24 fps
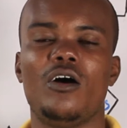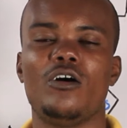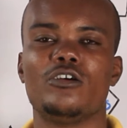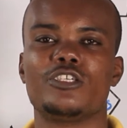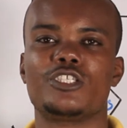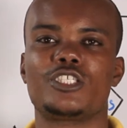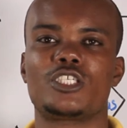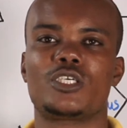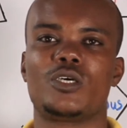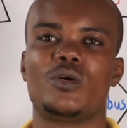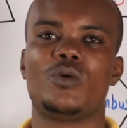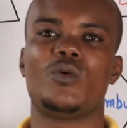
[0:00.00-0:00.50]
A
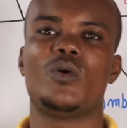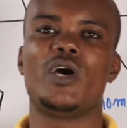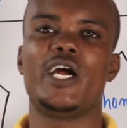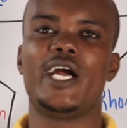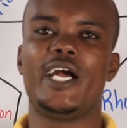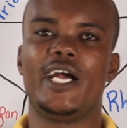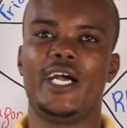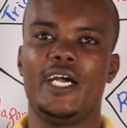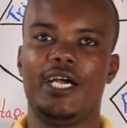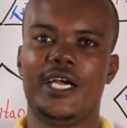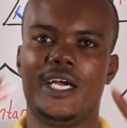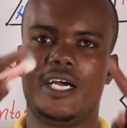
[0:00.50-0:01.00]

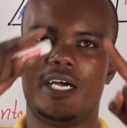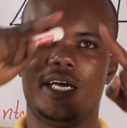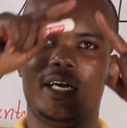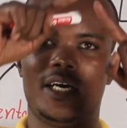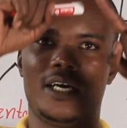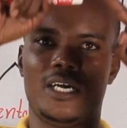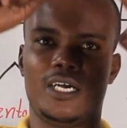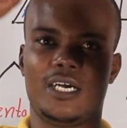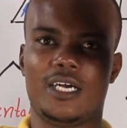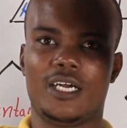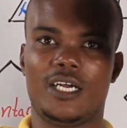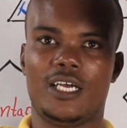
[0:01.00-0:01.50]
square.
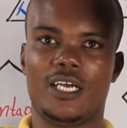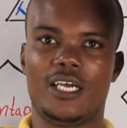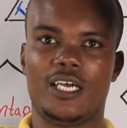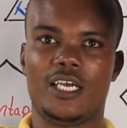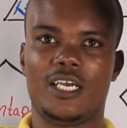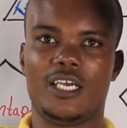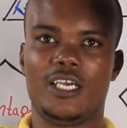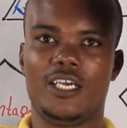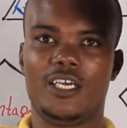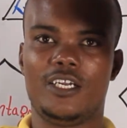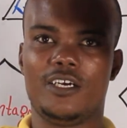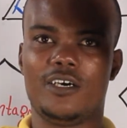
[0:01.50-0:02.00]

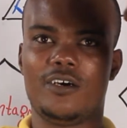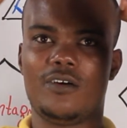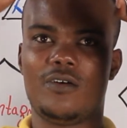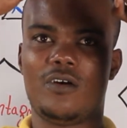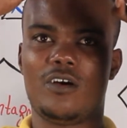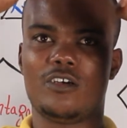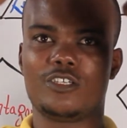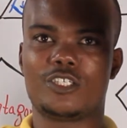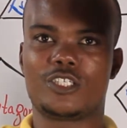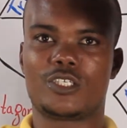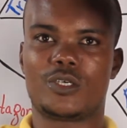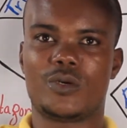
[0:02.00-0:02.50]

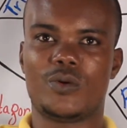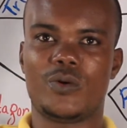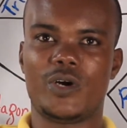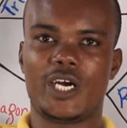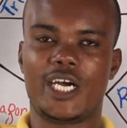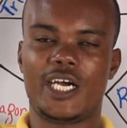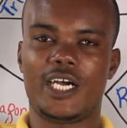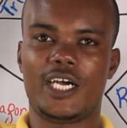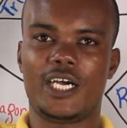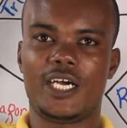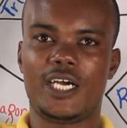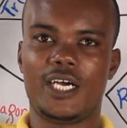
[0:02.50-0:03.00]
A
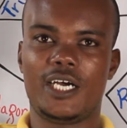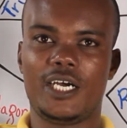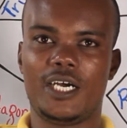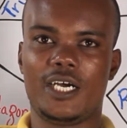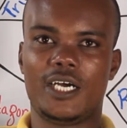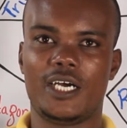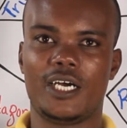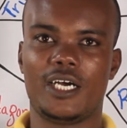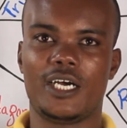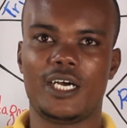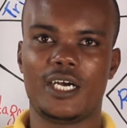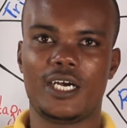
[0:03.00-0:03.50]
square.
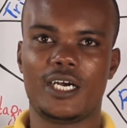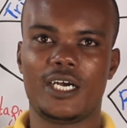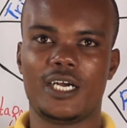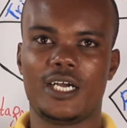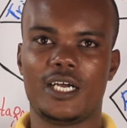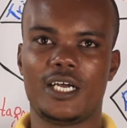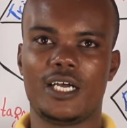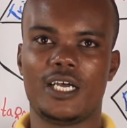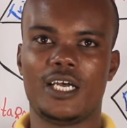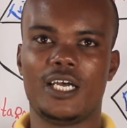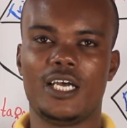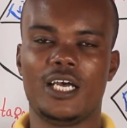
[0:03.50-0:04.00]

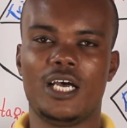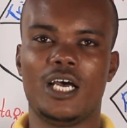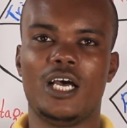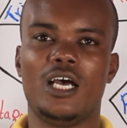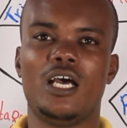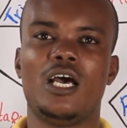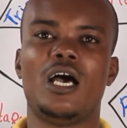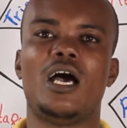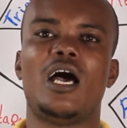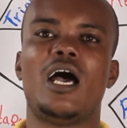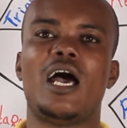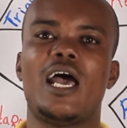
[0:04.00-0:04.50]

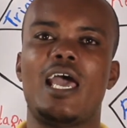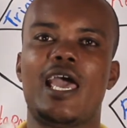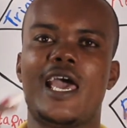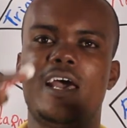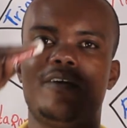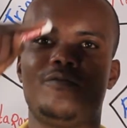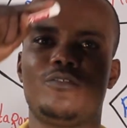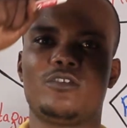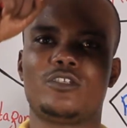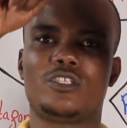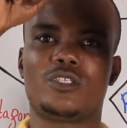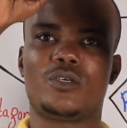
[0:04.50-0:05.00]
I
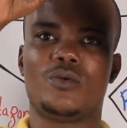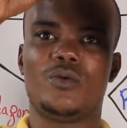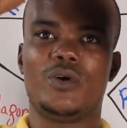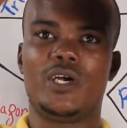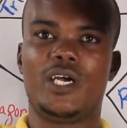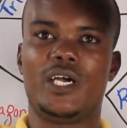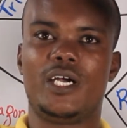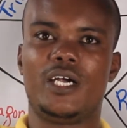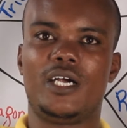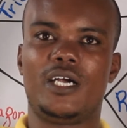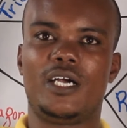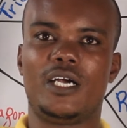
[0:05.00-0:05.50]
have a
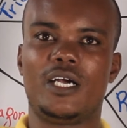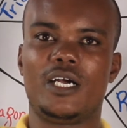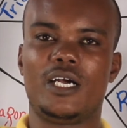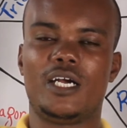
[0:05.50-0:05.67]
square.